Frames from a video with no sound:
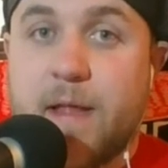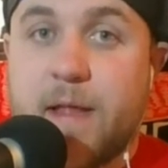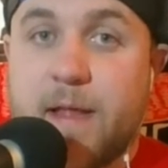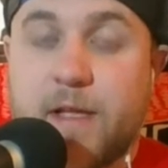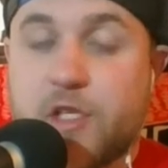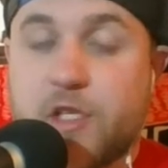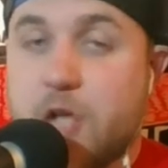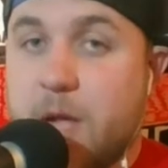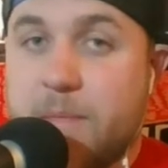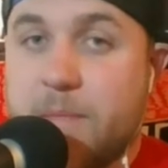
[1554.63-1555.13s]
and
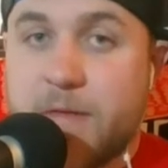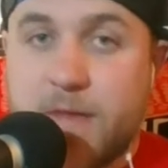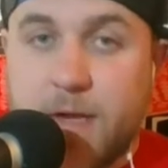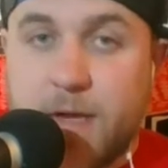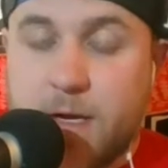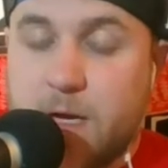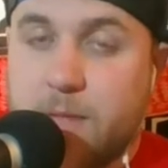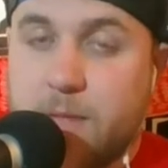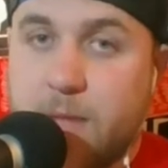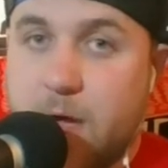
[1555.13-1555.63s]
like Ciampa's
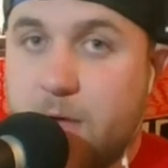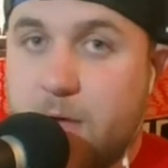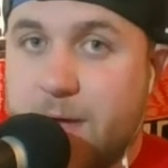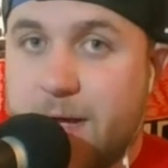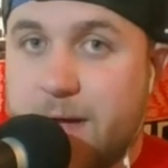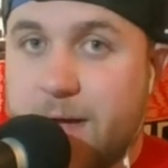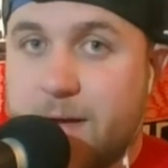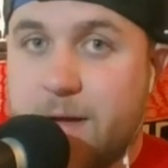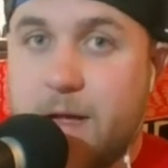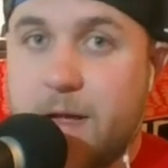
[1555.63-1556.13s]
going to come out
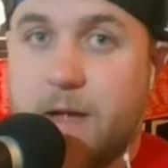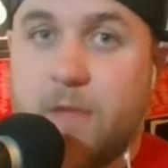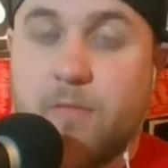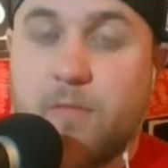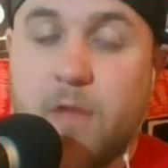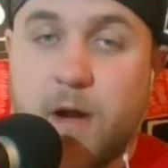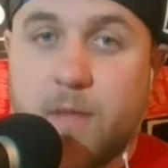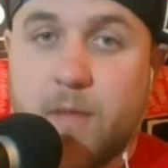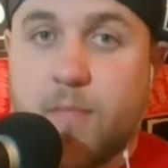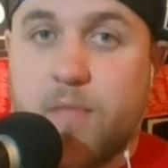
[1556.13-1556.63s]

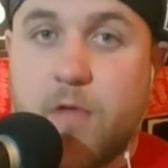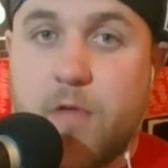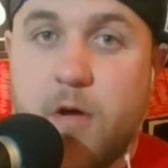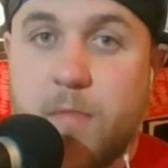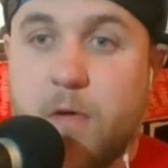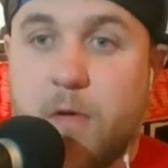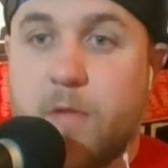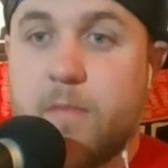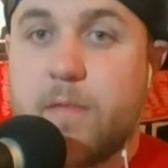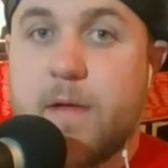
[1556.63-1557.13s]
and run a
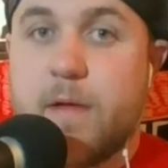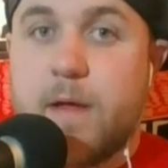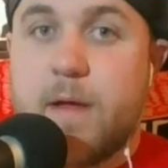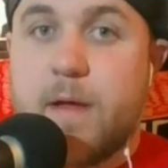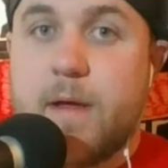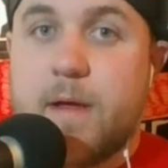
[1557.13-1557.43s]
promo